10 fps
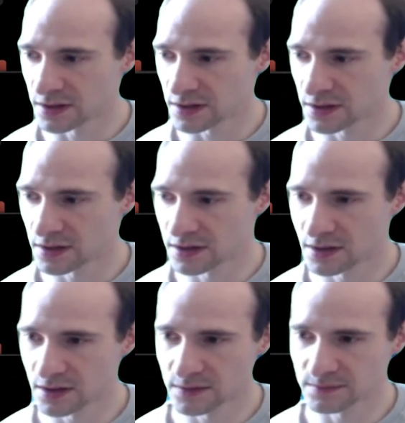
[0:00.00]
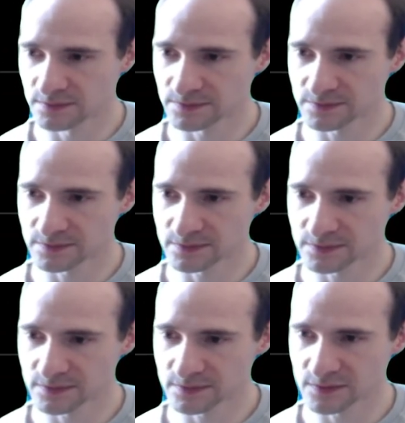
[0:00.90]
Um,
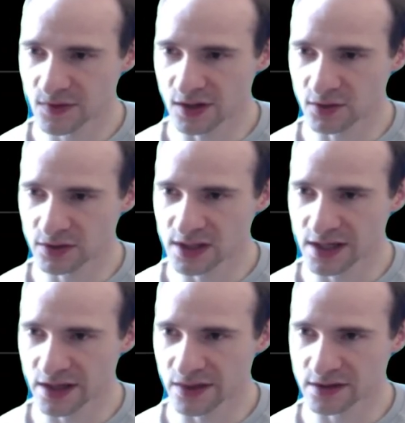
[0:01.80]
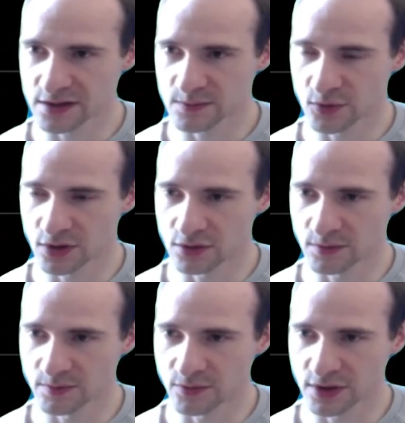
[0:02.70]
don't like the small
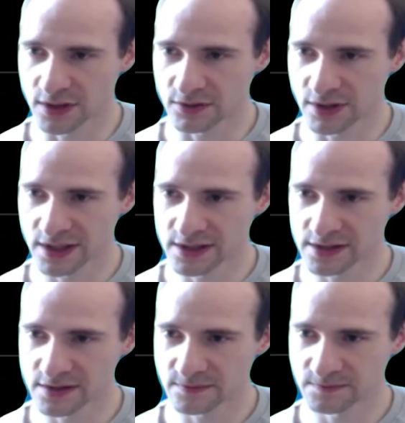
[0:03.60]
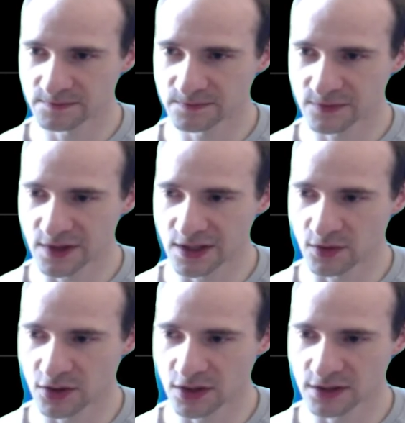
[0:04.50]
open raise at
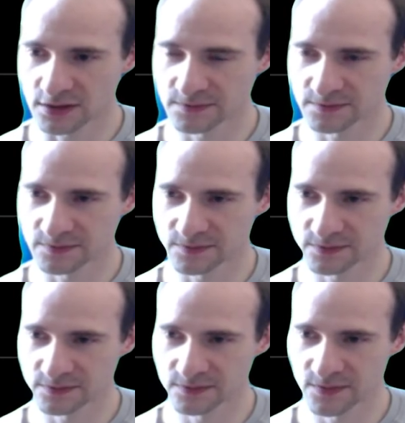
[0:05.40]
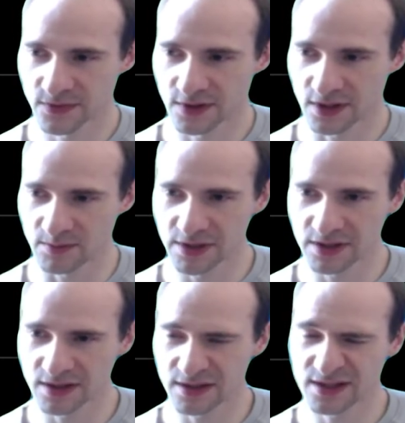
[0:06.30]
all. I
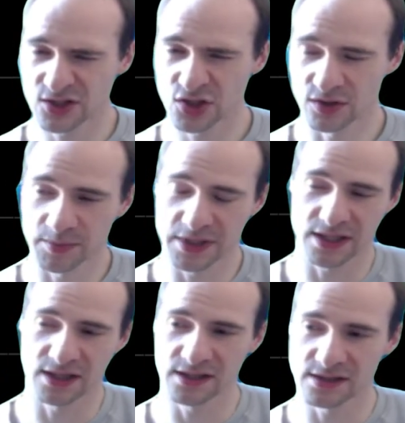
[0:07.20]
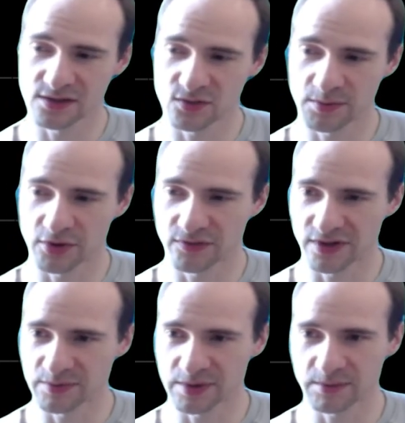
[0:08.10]
mean, it should be at least
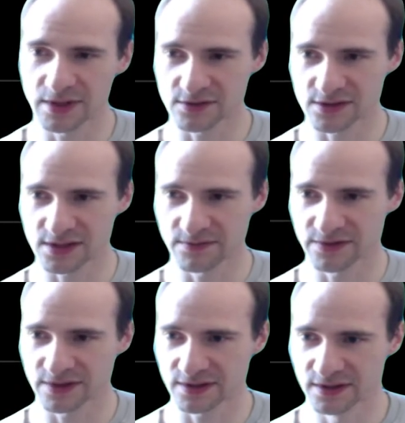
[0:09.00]
3.5 big points or something.